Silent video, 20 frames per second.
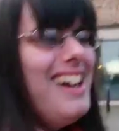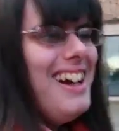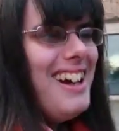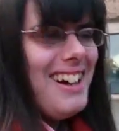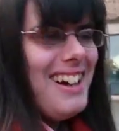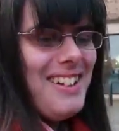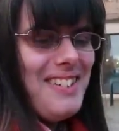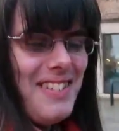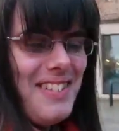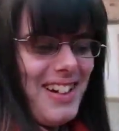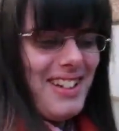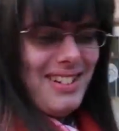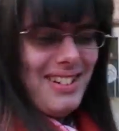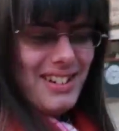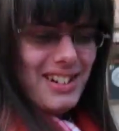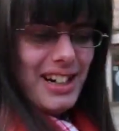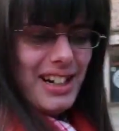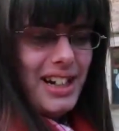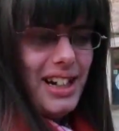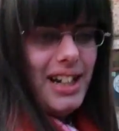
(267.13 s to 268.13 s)
Oh my
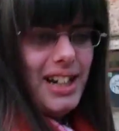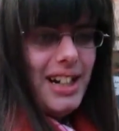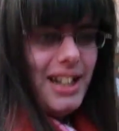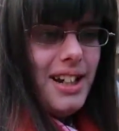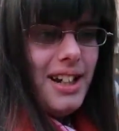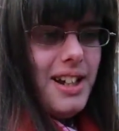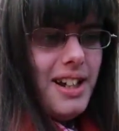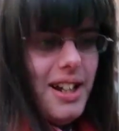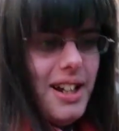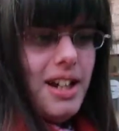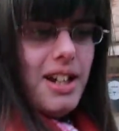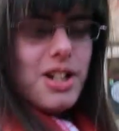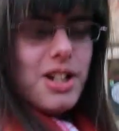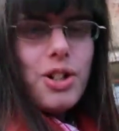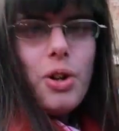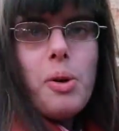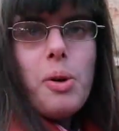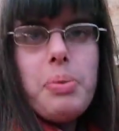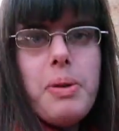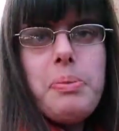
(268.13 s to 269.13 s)
god.
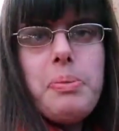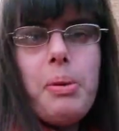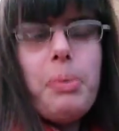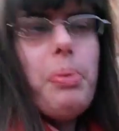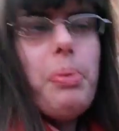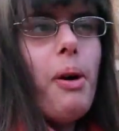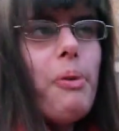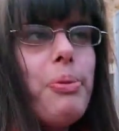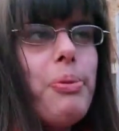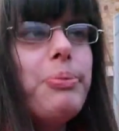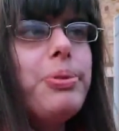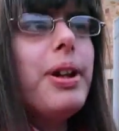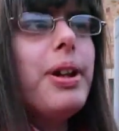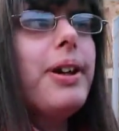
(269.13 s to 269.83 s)
Short people problems.